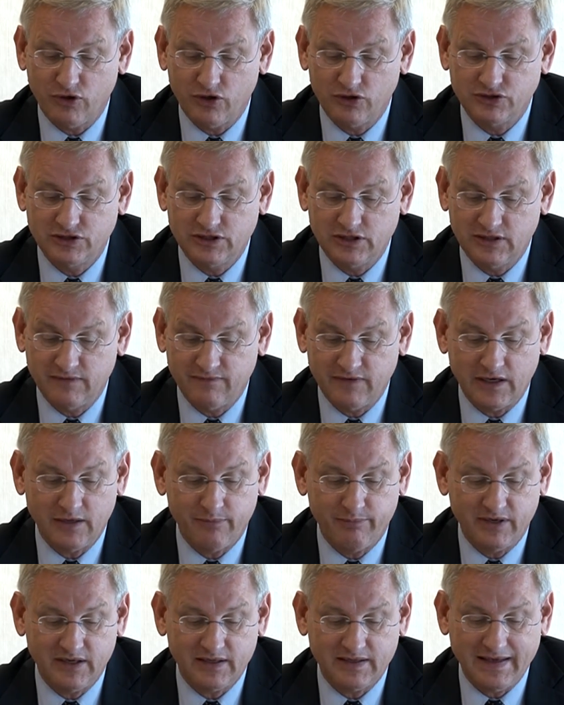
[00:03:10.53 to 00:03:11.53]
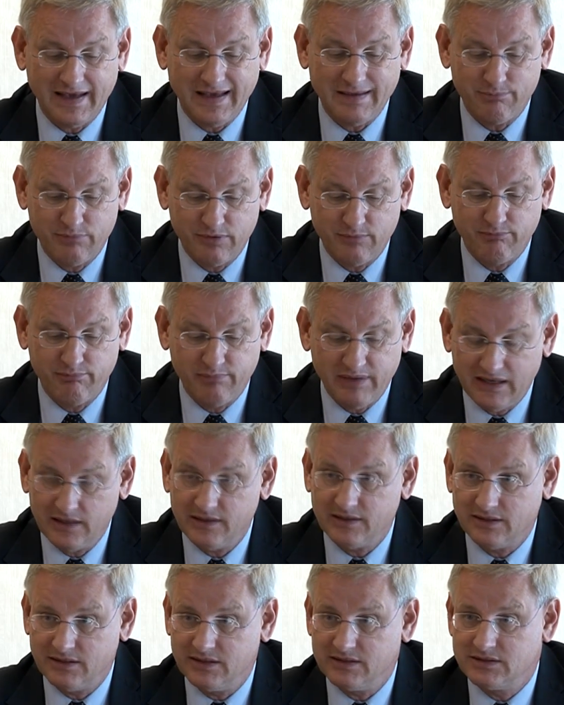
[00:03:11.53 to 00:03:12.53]
policy development
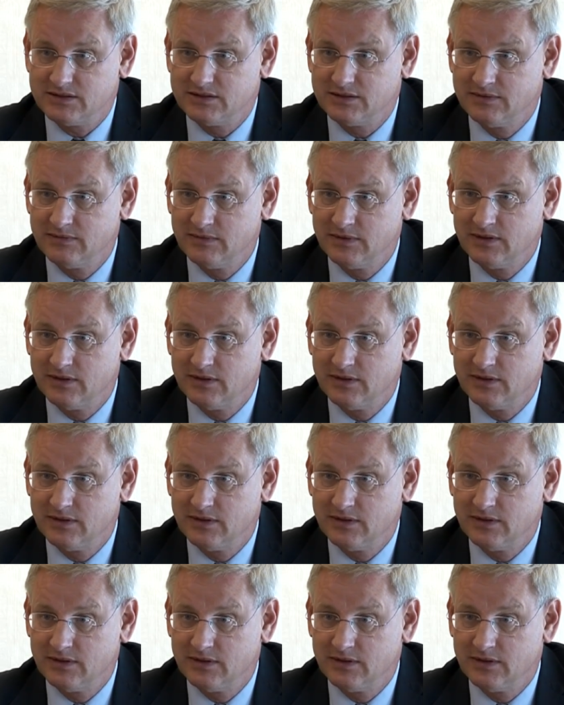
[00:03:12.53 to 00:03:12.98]
capabilities